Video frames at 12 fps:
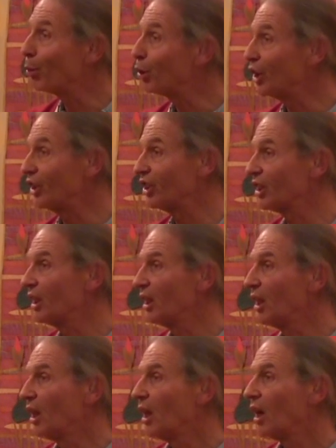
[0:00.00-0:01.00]
a Buddhist.
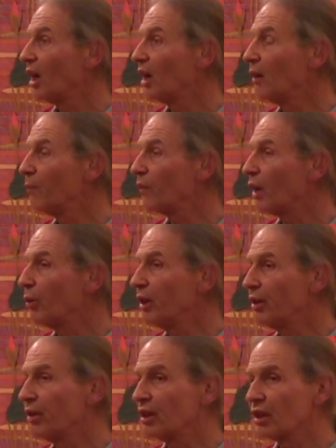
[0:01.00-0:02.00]
I really
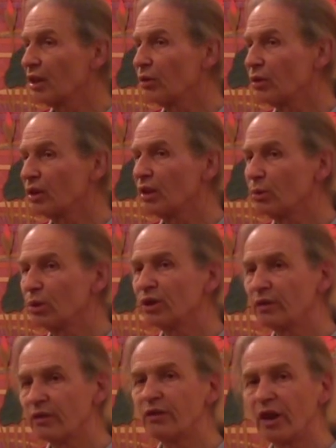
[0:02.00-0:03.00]
think there were
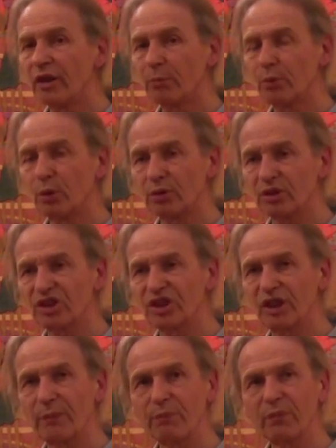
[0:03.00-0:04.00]
very important
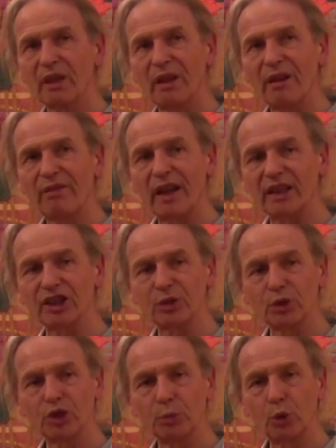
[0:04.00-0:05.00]
factors
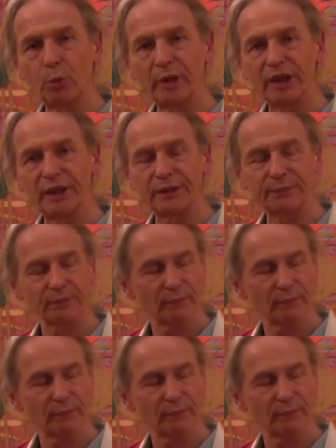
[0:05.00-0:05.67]
which brought me here.